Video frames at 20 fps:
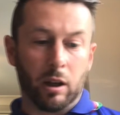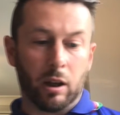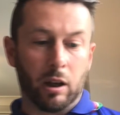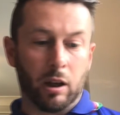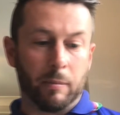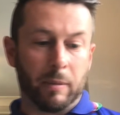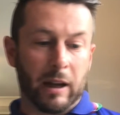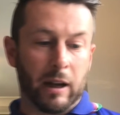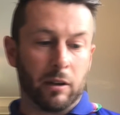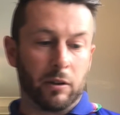
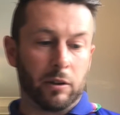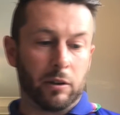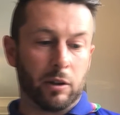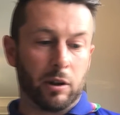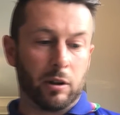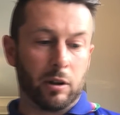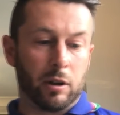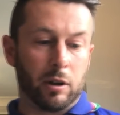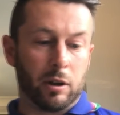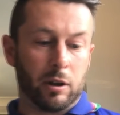about
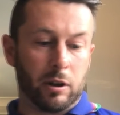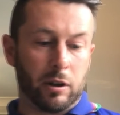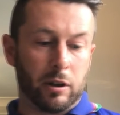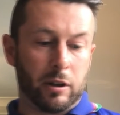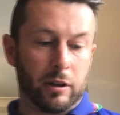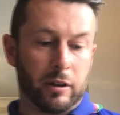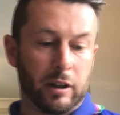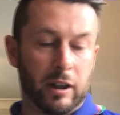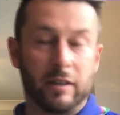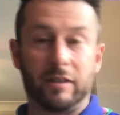
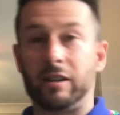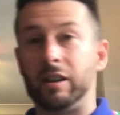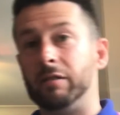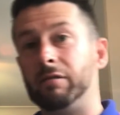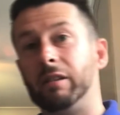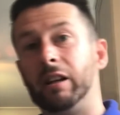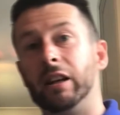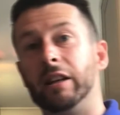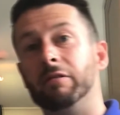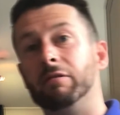Italy
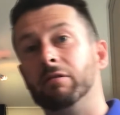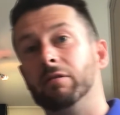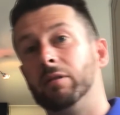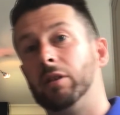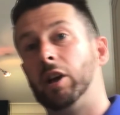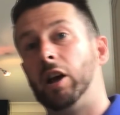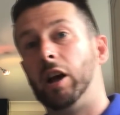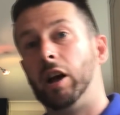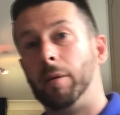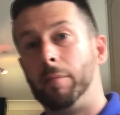really
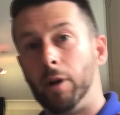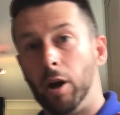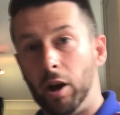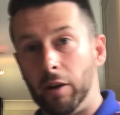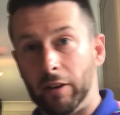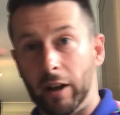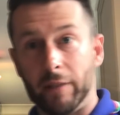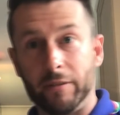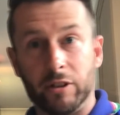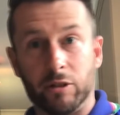
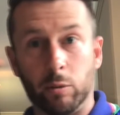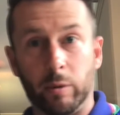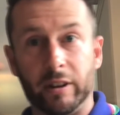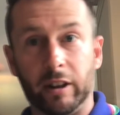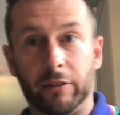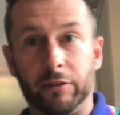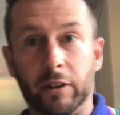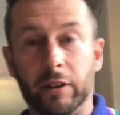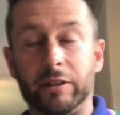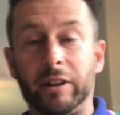having to win
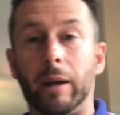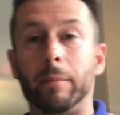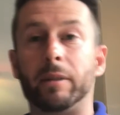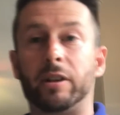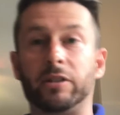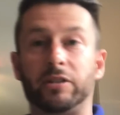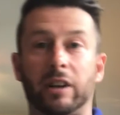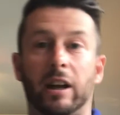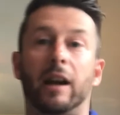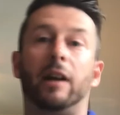that first game
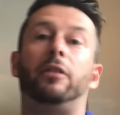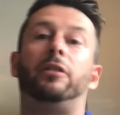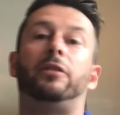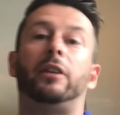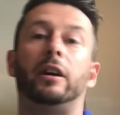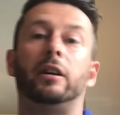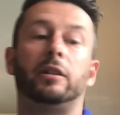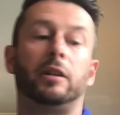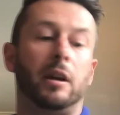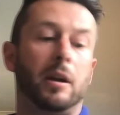because they have
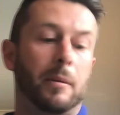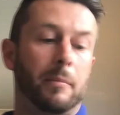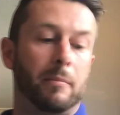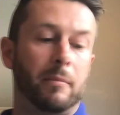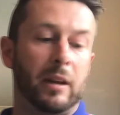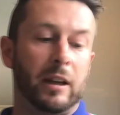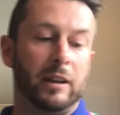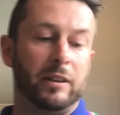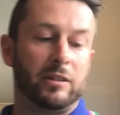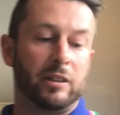failed
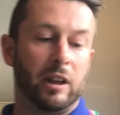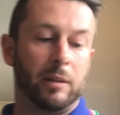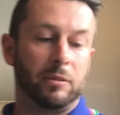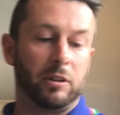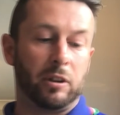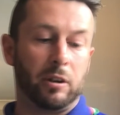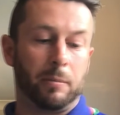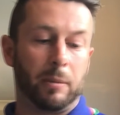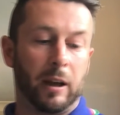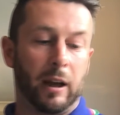many times in
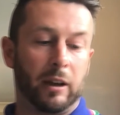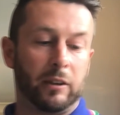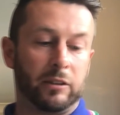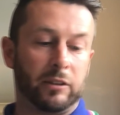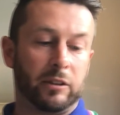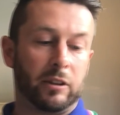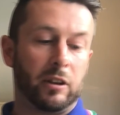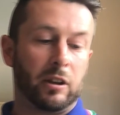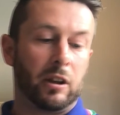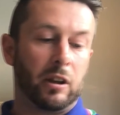the
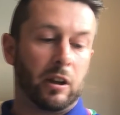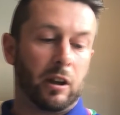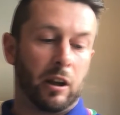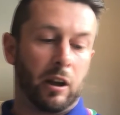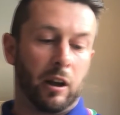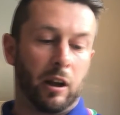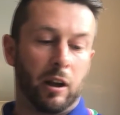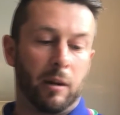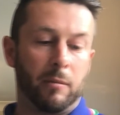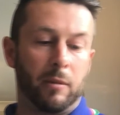past
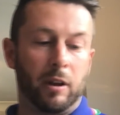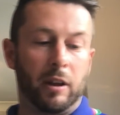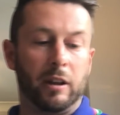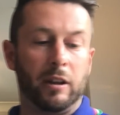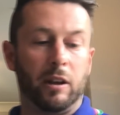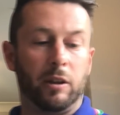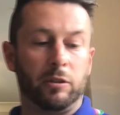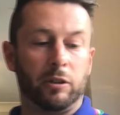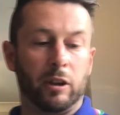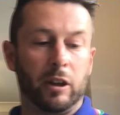in
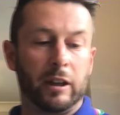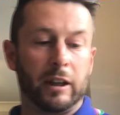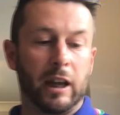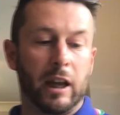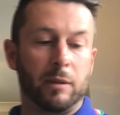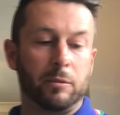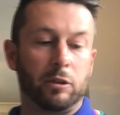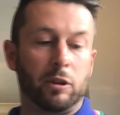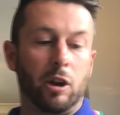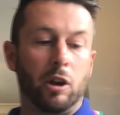those early
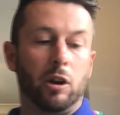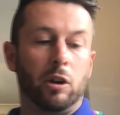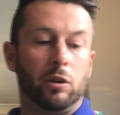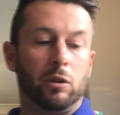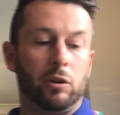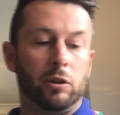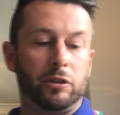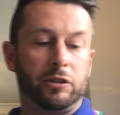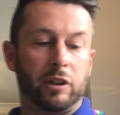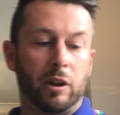games.
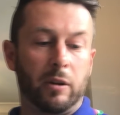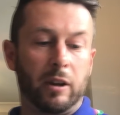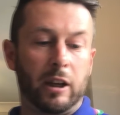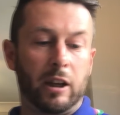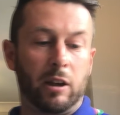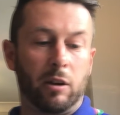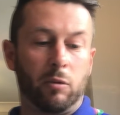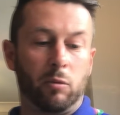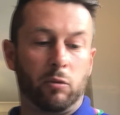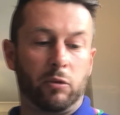Also
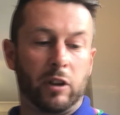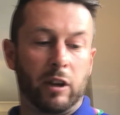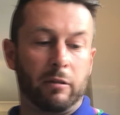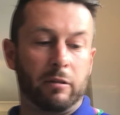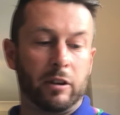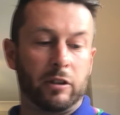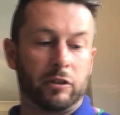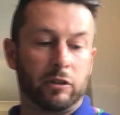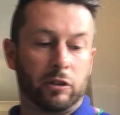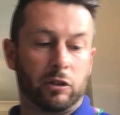here, there
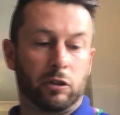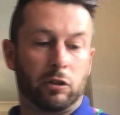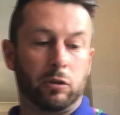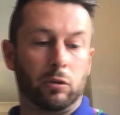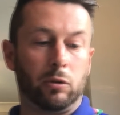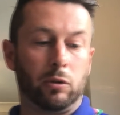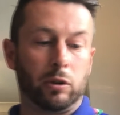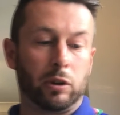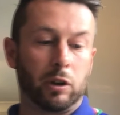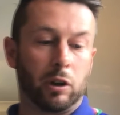is
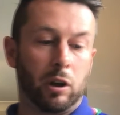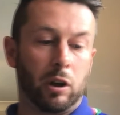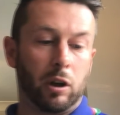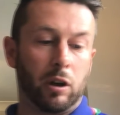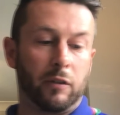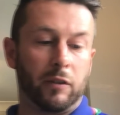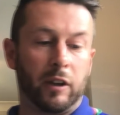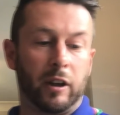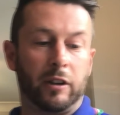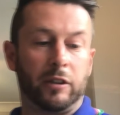talk
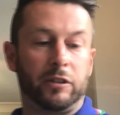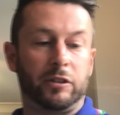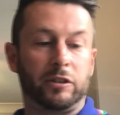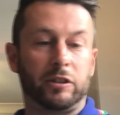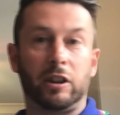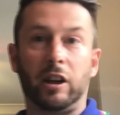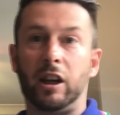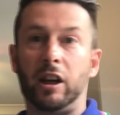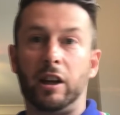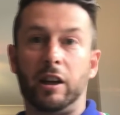of a
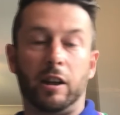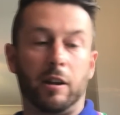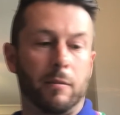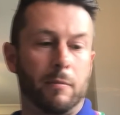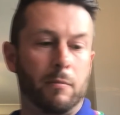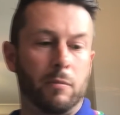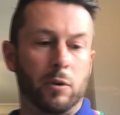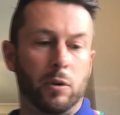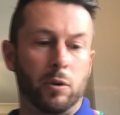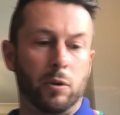Sky
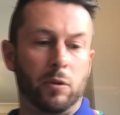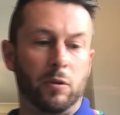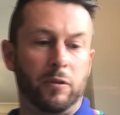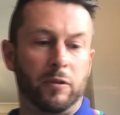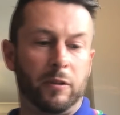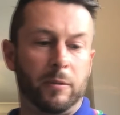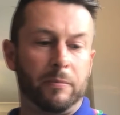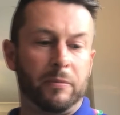move,